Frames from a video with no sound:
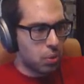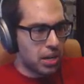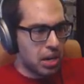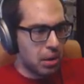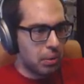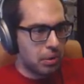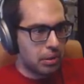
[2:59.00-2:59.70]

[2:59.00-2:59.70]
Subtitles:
Where do I go?